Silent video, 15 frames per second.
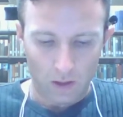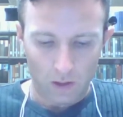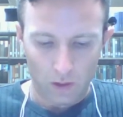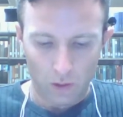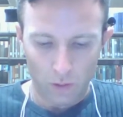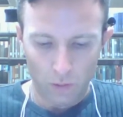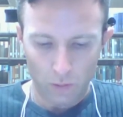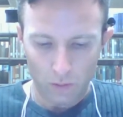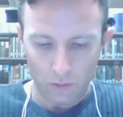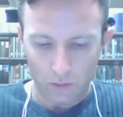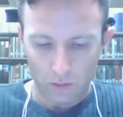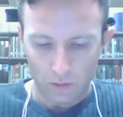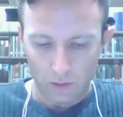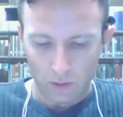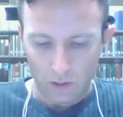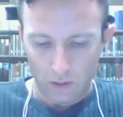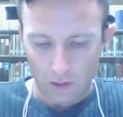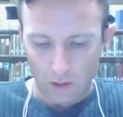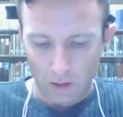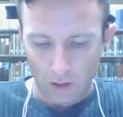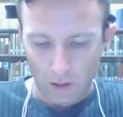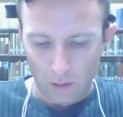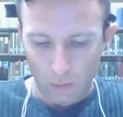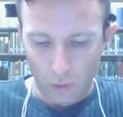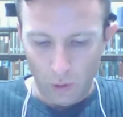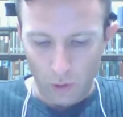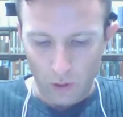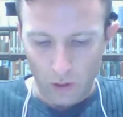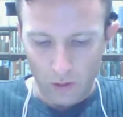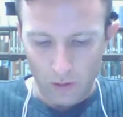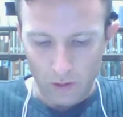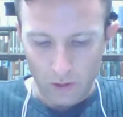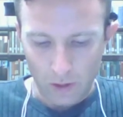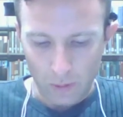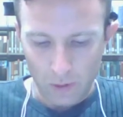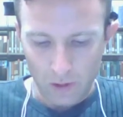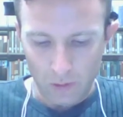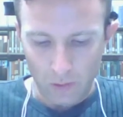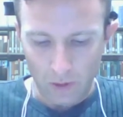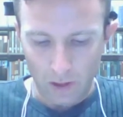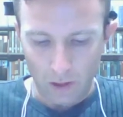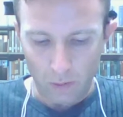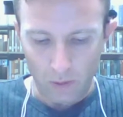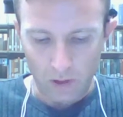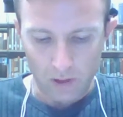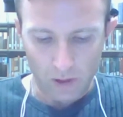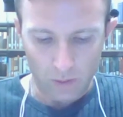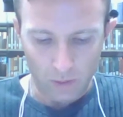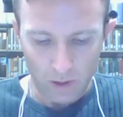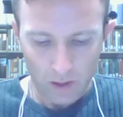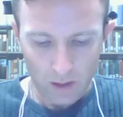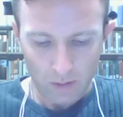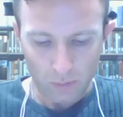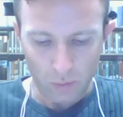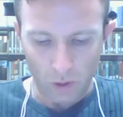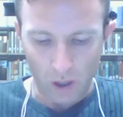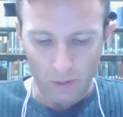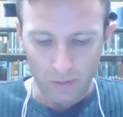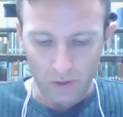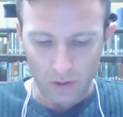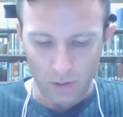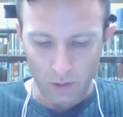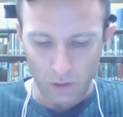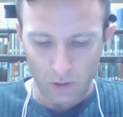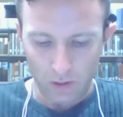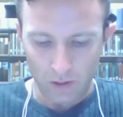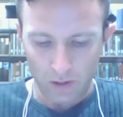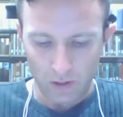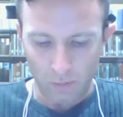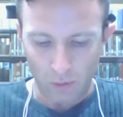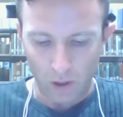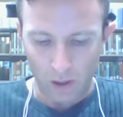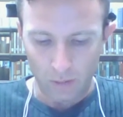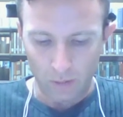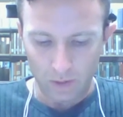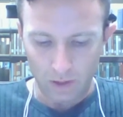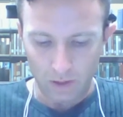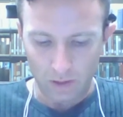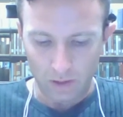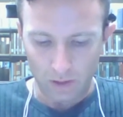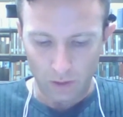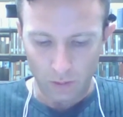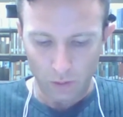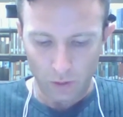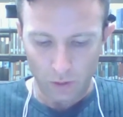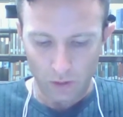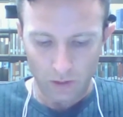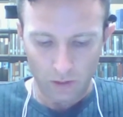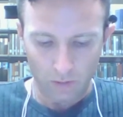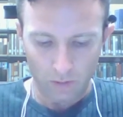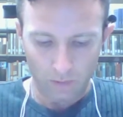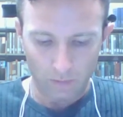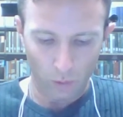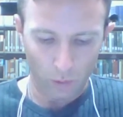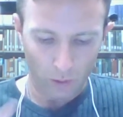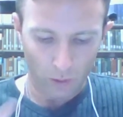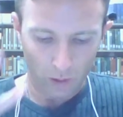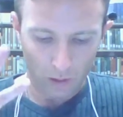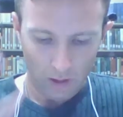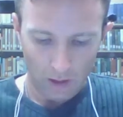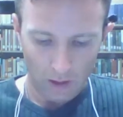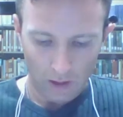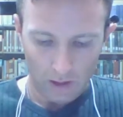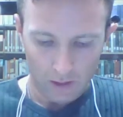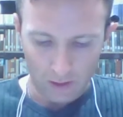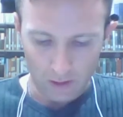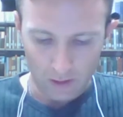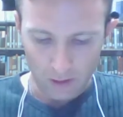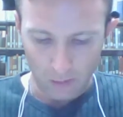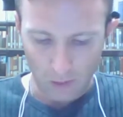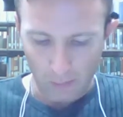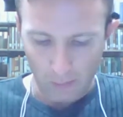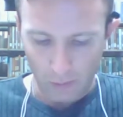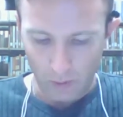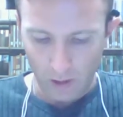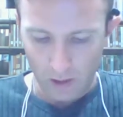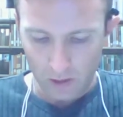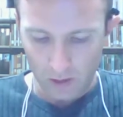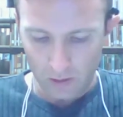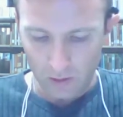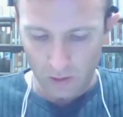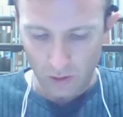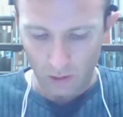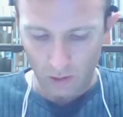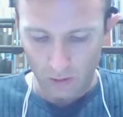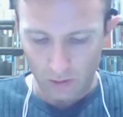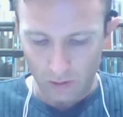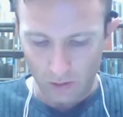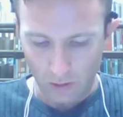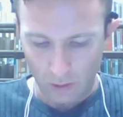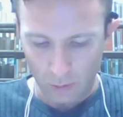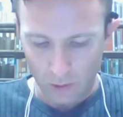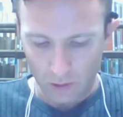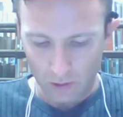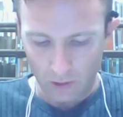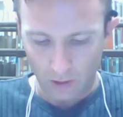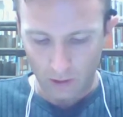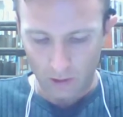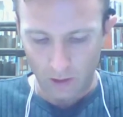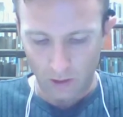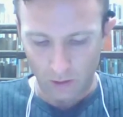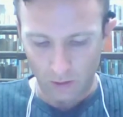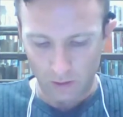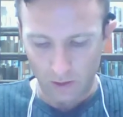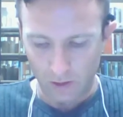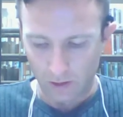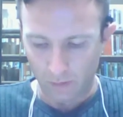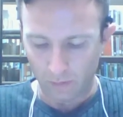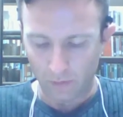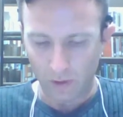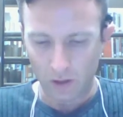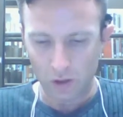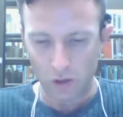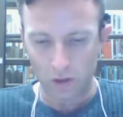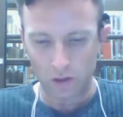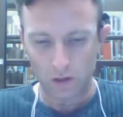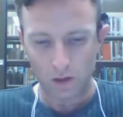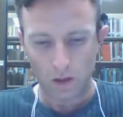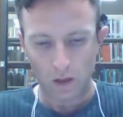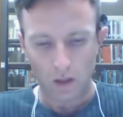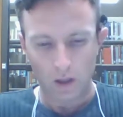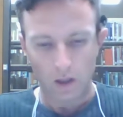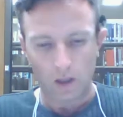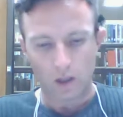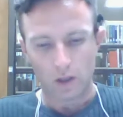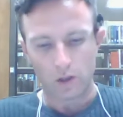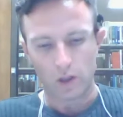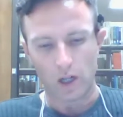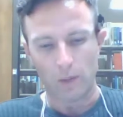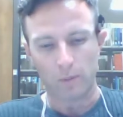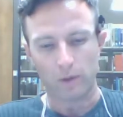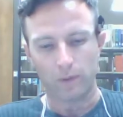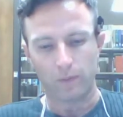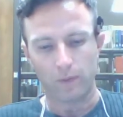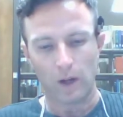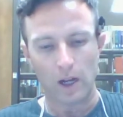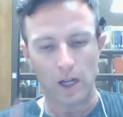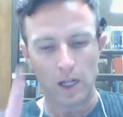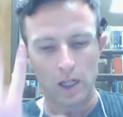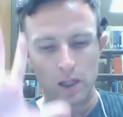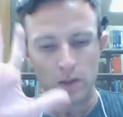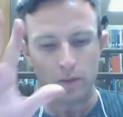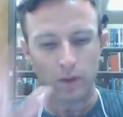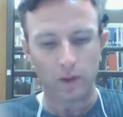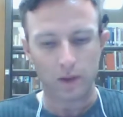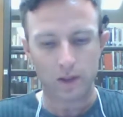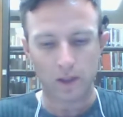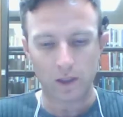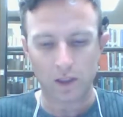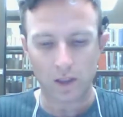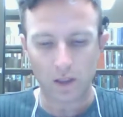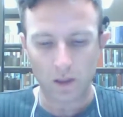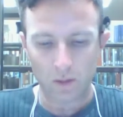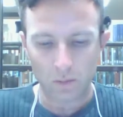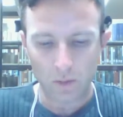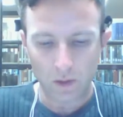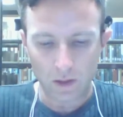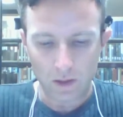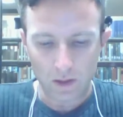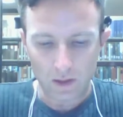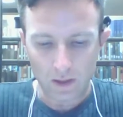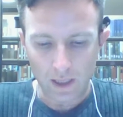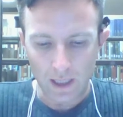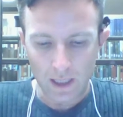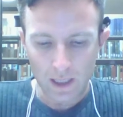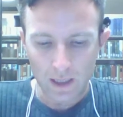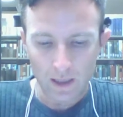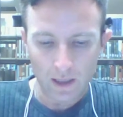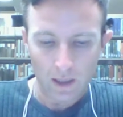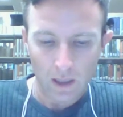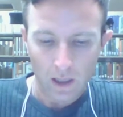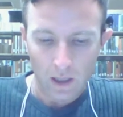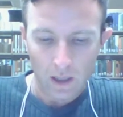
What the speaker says: 2, protocol description, related works. 3, problem solutions, problem and solution. 4, system operations, general description, architecture, system function. Chapter 5, system design,